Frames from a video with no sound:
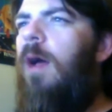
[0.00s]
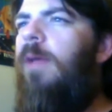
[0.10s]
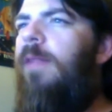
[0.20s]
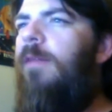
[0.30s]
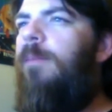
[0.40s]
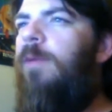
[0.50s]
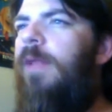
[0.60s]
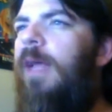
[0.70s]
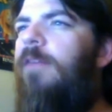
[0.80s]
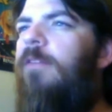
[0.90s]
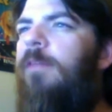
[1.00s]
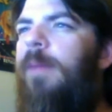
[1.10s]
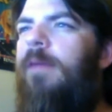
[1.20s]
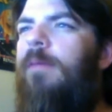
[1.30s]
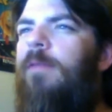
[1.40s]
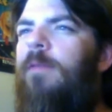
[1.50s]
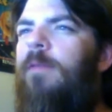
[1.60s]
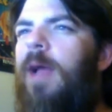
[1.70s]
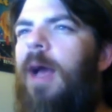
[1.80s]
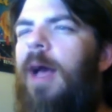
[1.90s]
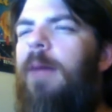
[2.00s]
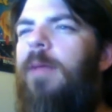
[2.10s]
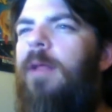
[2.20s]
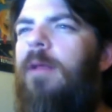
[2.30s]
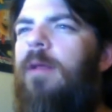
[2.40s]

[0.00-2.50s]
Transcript: We had to protect your spaceships from a comet.